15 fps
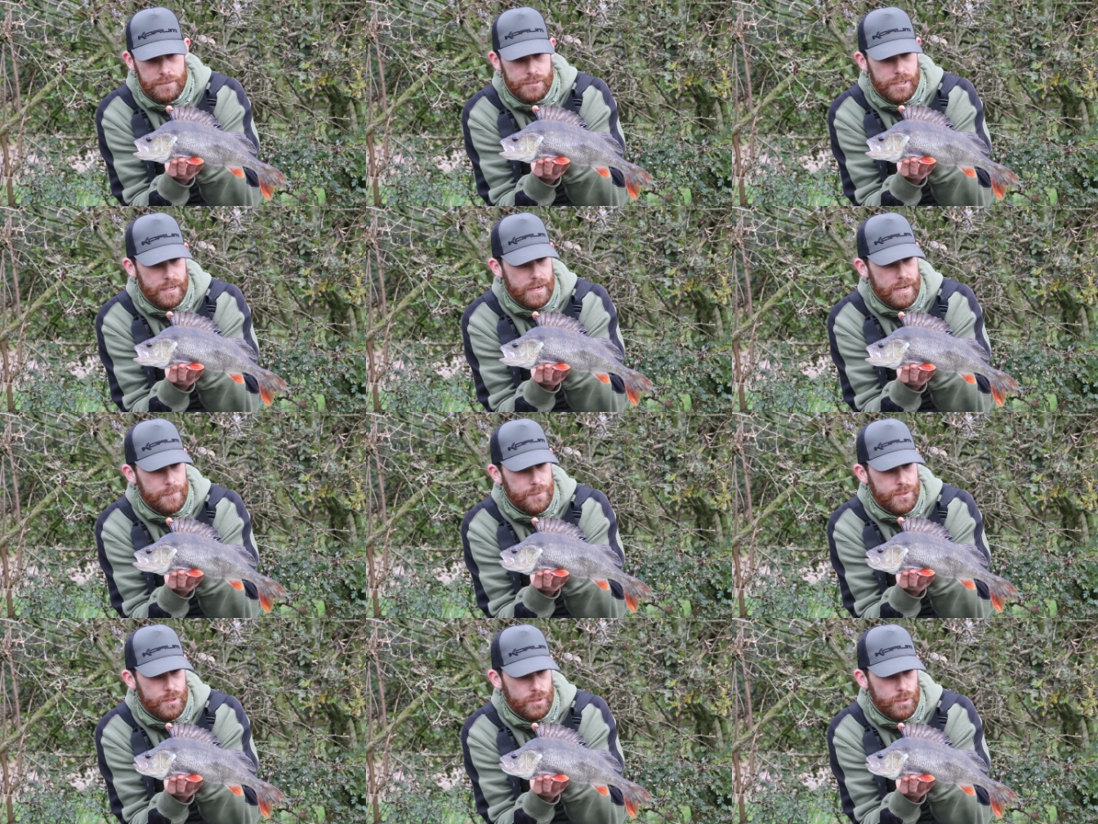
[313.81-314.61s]
She
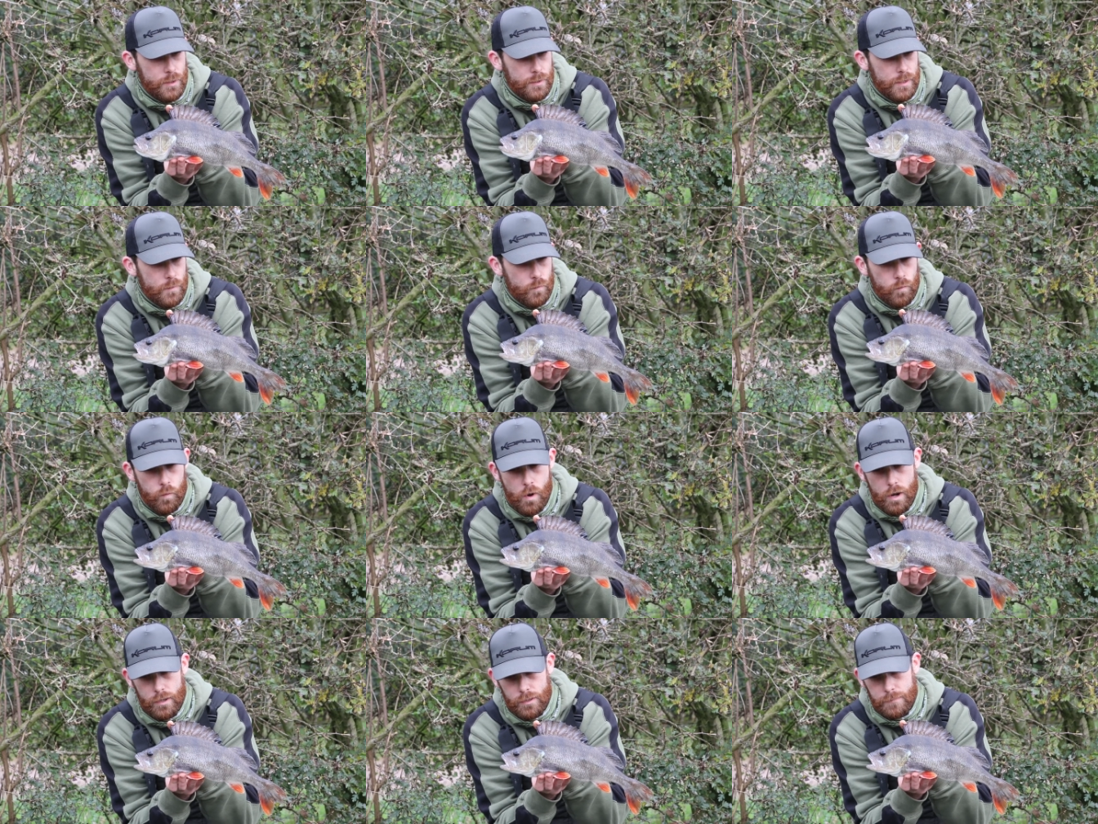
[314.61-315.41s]
absolutely
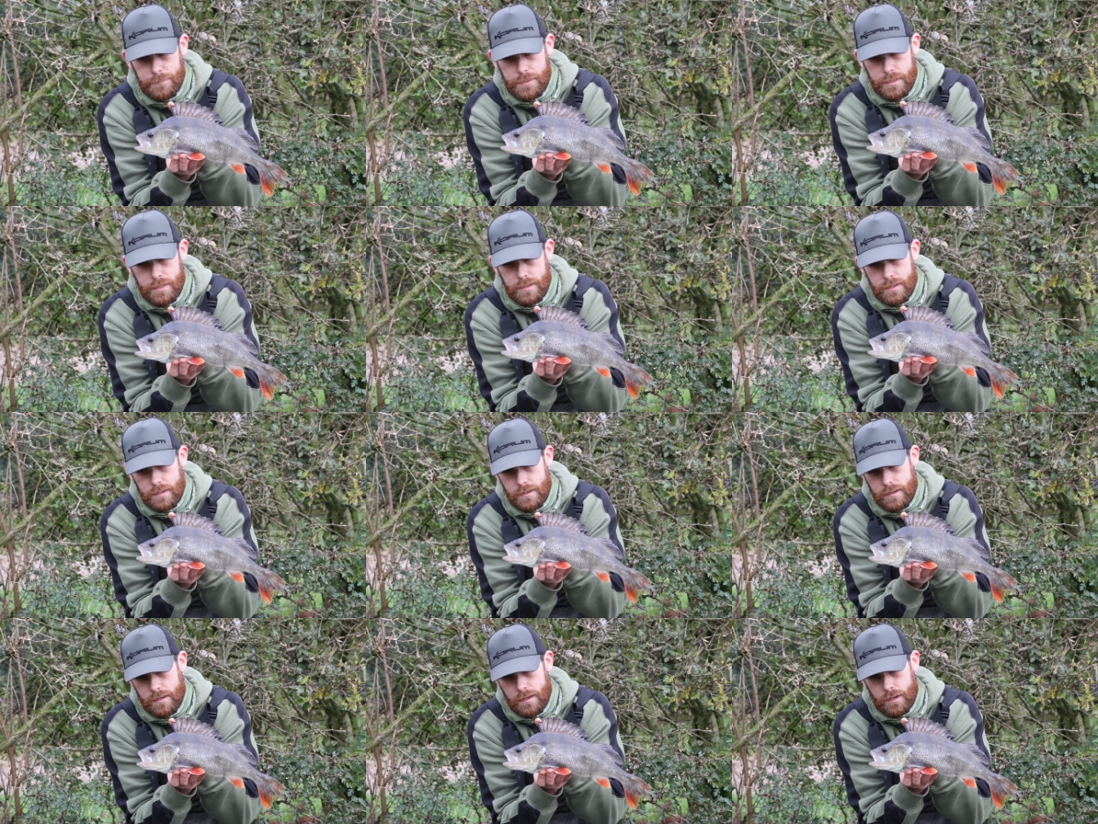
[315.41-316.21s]
walloped
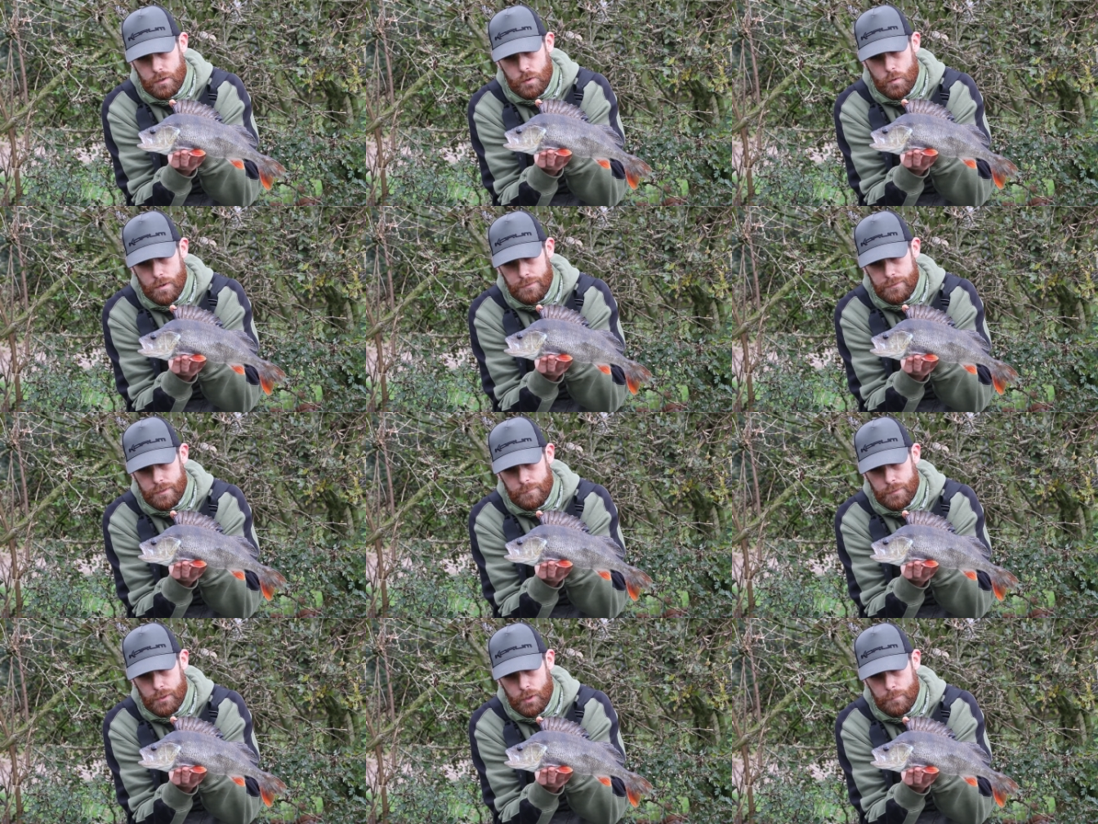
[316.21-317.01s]
a
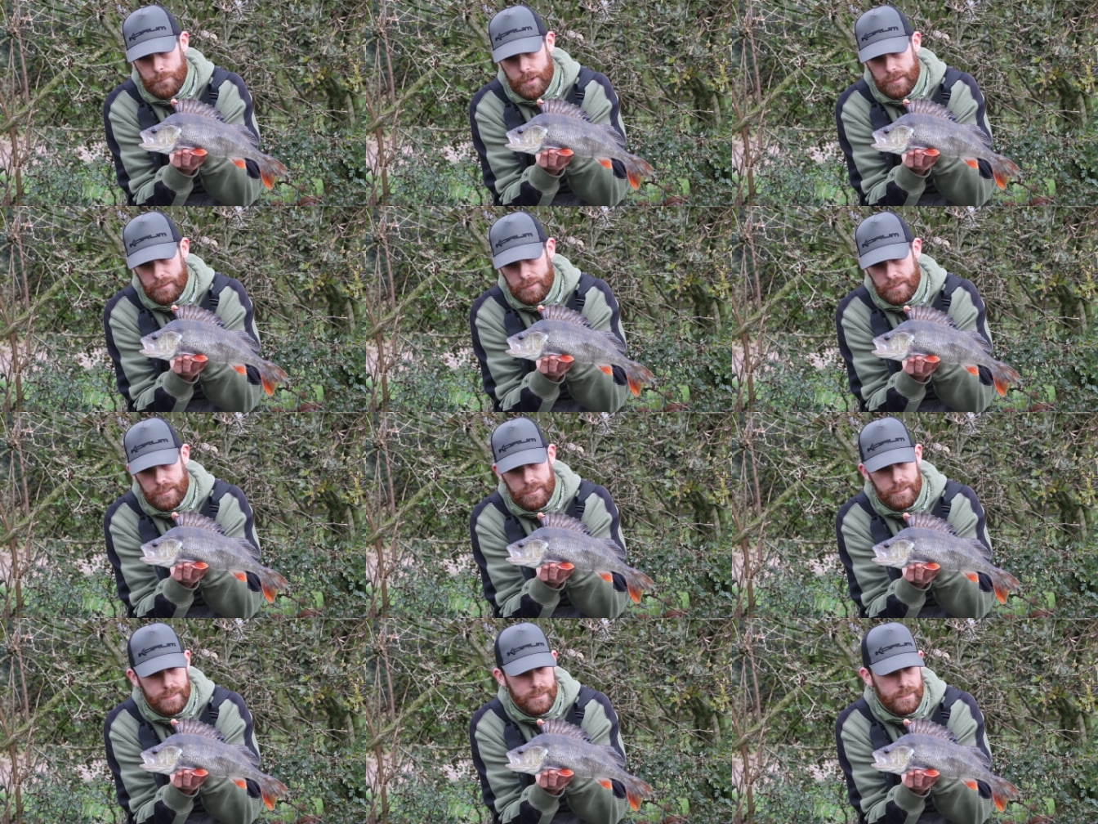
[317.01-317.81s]
Quantum Q paddler.